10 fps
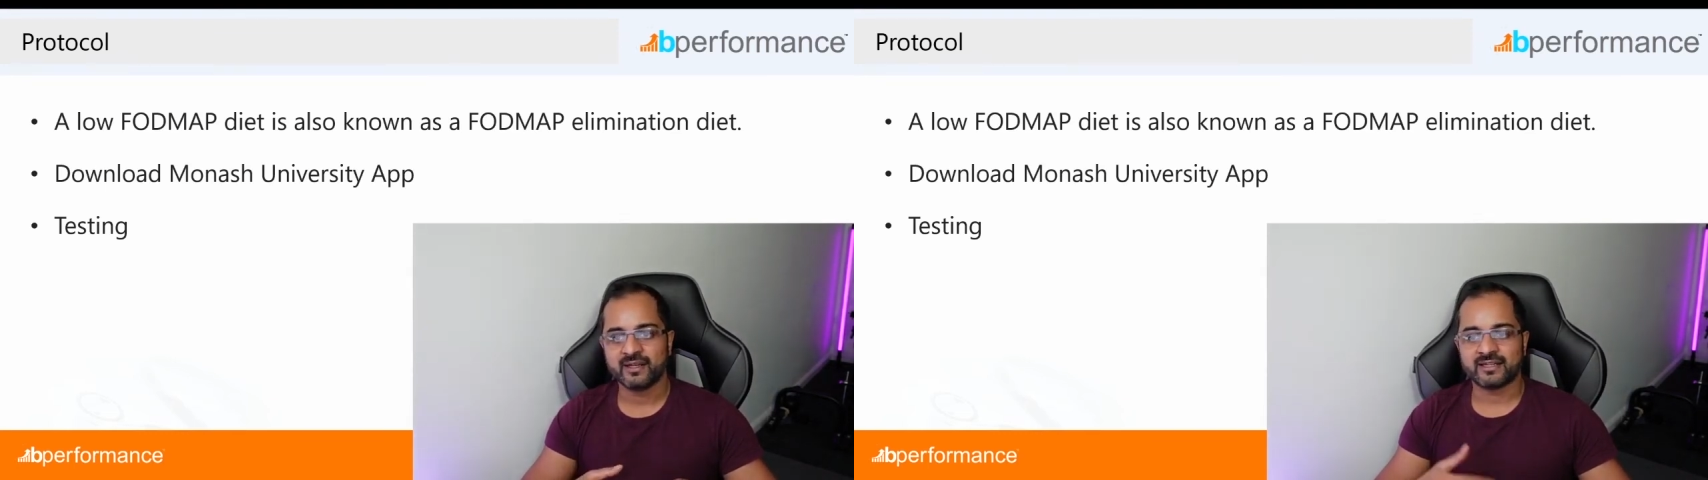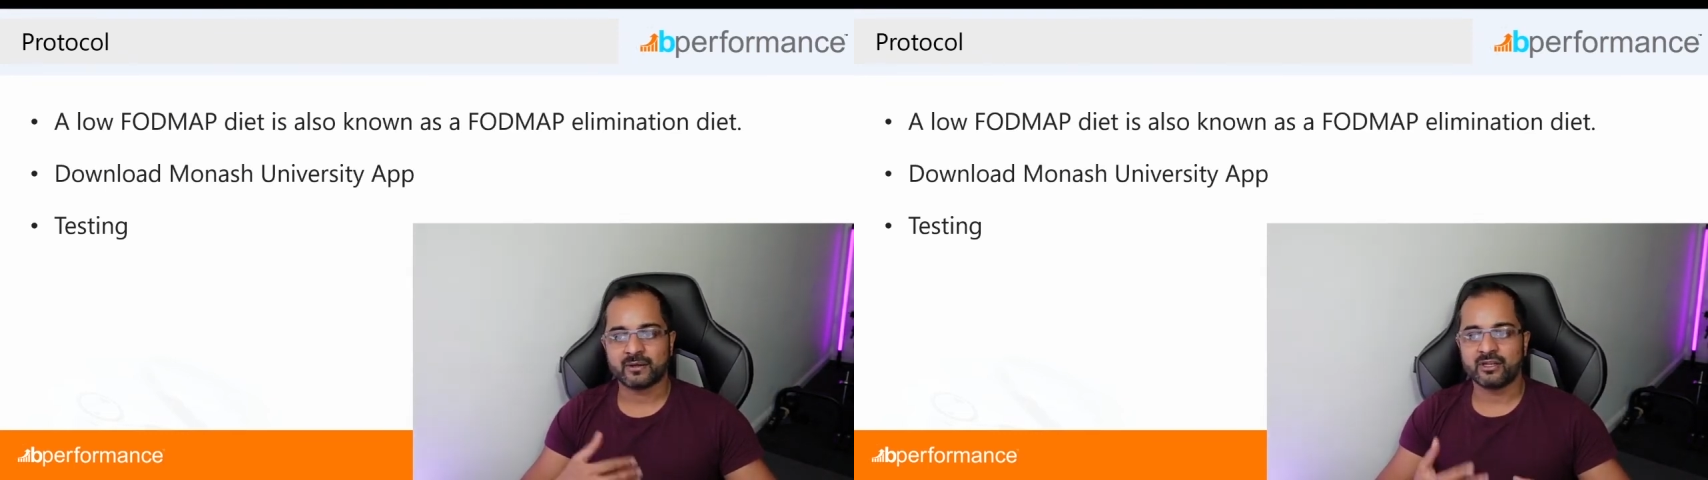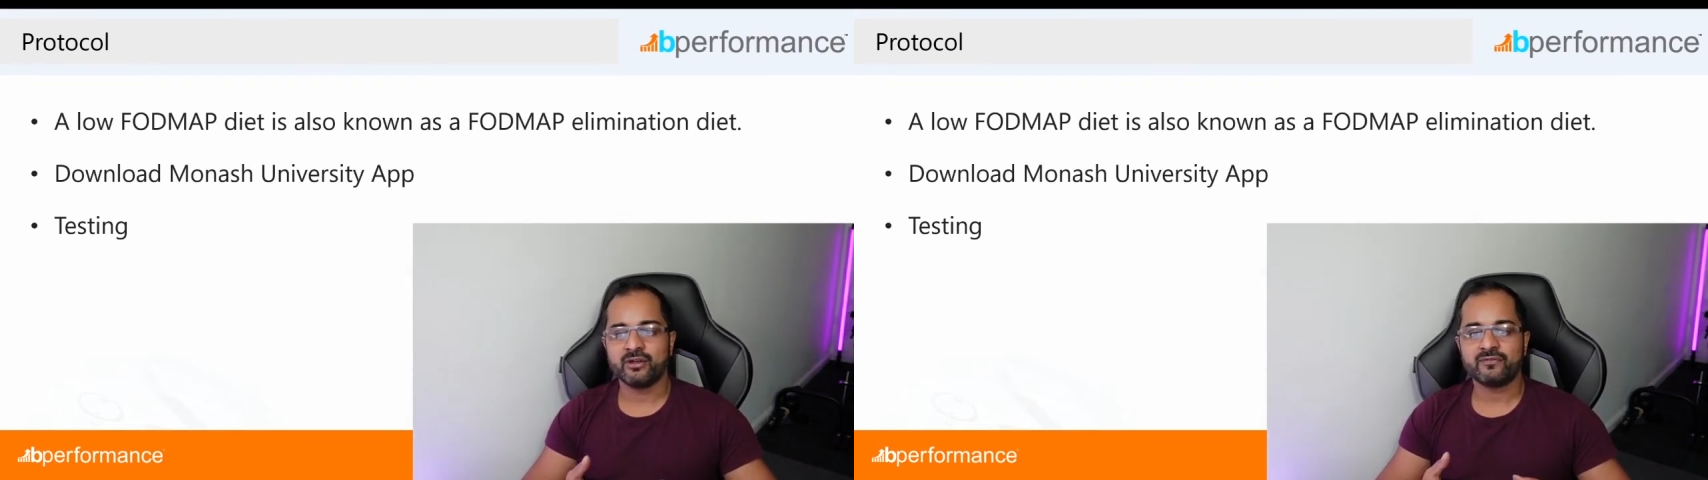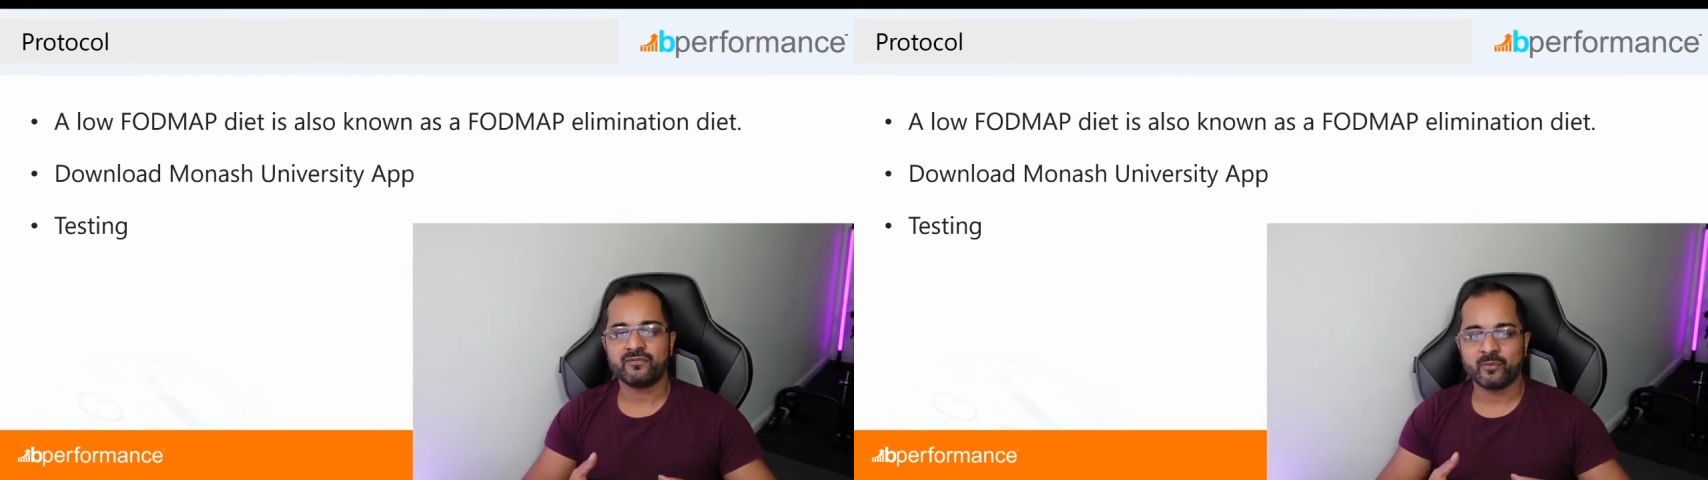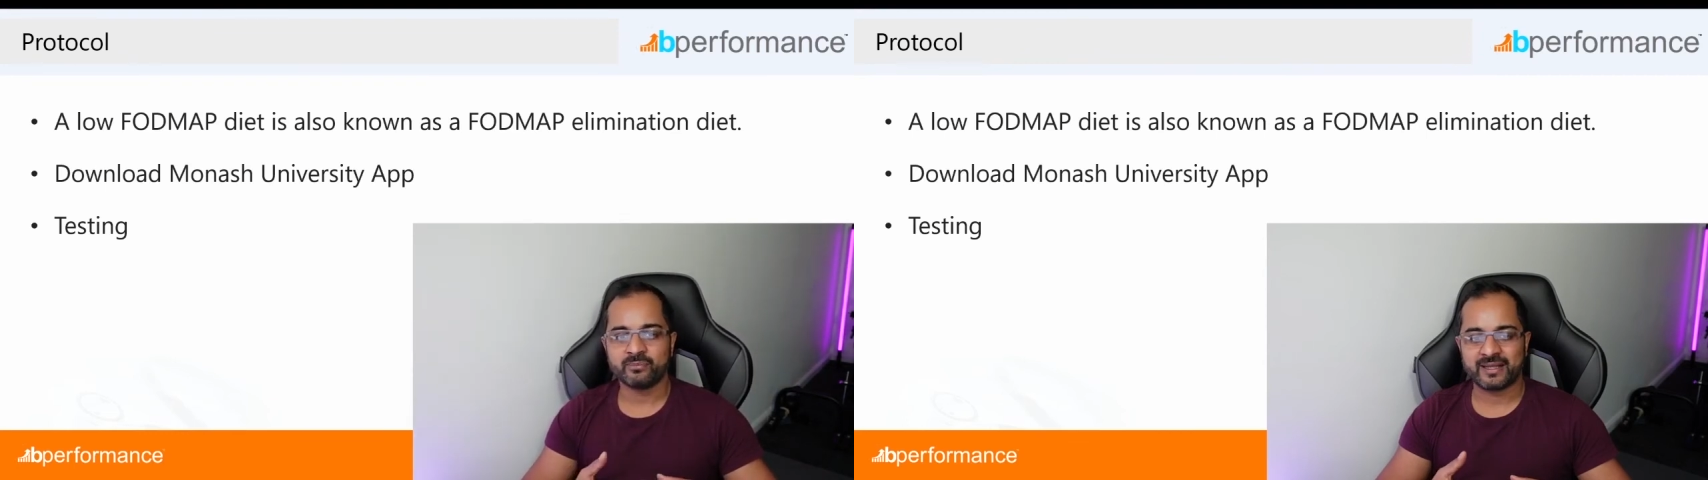Now, a low
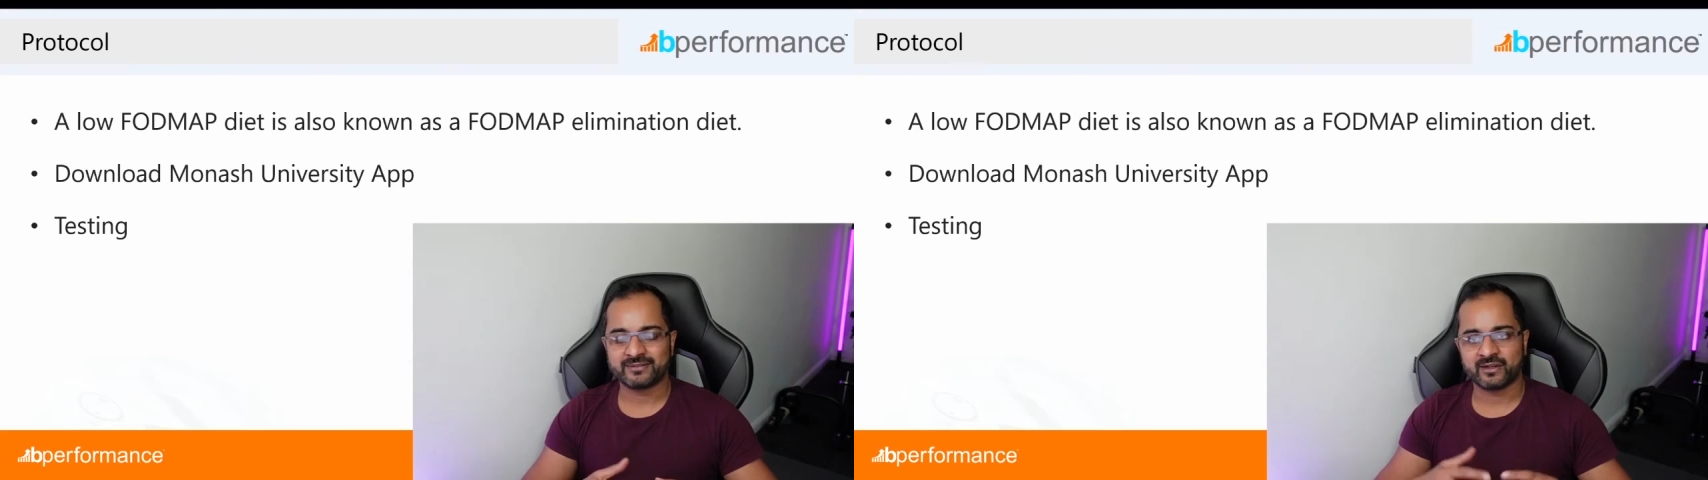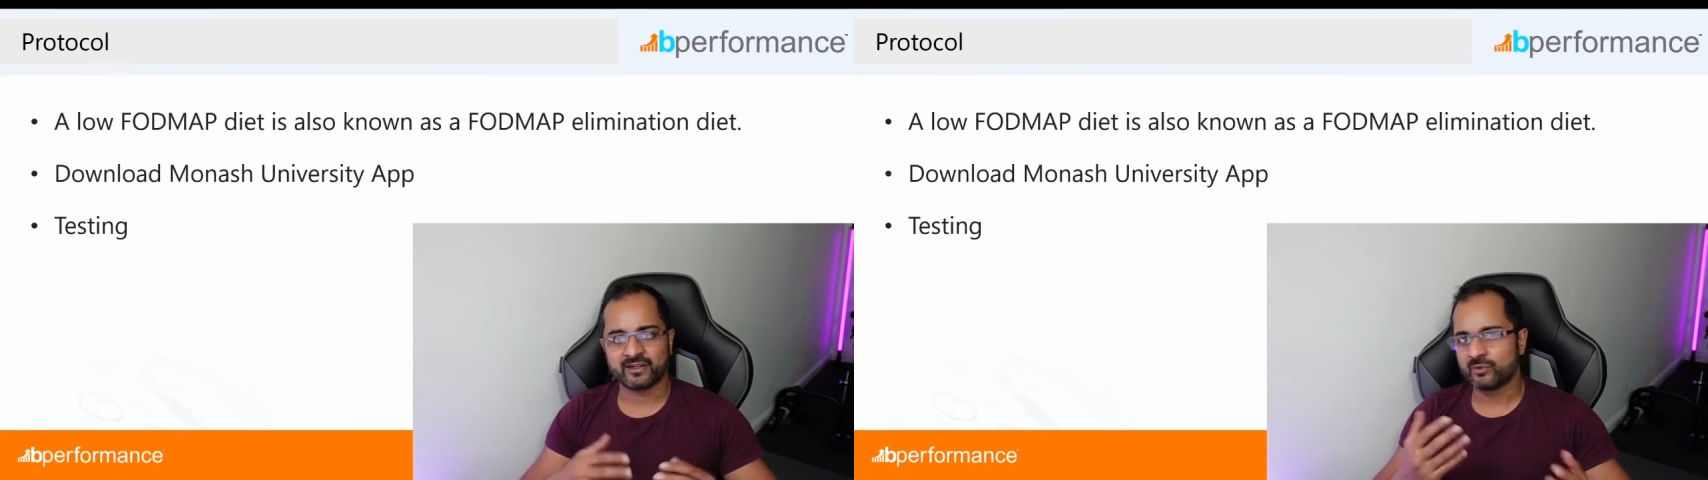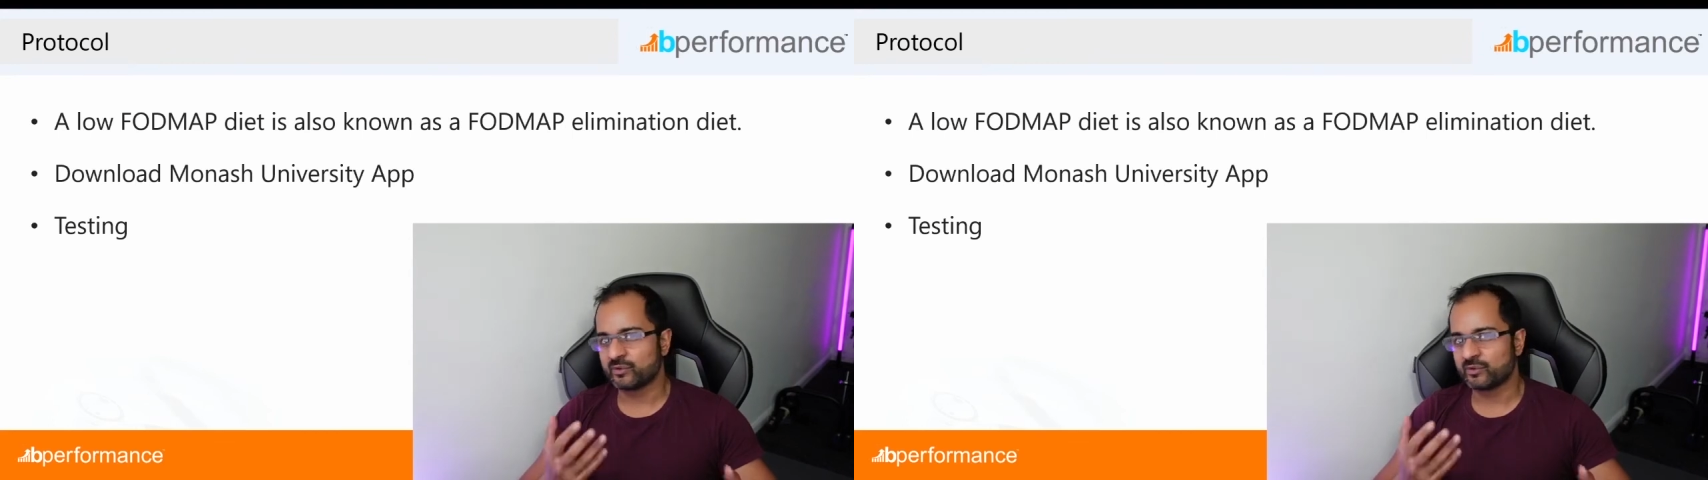FODMAP diet,